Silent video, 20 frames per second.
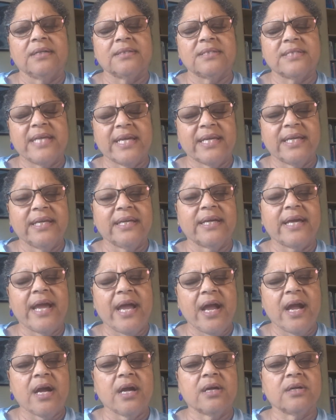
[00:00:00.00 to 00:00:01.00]
taking
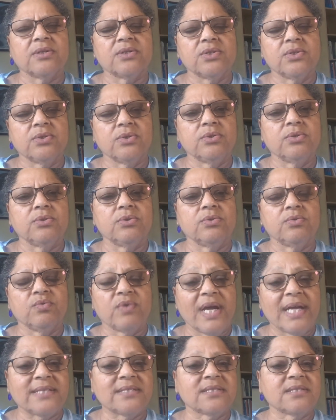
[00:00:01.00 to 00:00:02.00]
care to
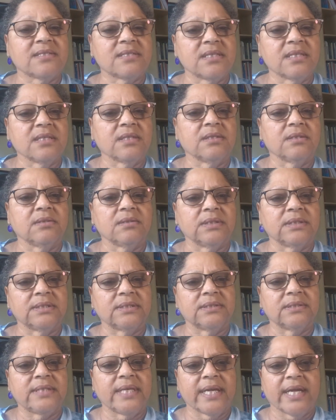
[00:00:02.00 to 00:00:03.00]
rest still and
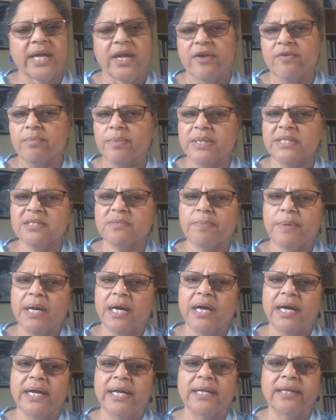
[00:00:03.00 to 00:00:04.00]
take care of my
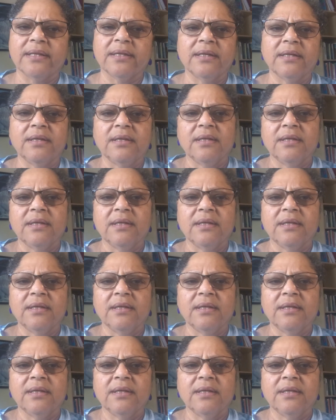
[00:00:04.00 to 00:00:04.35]
spine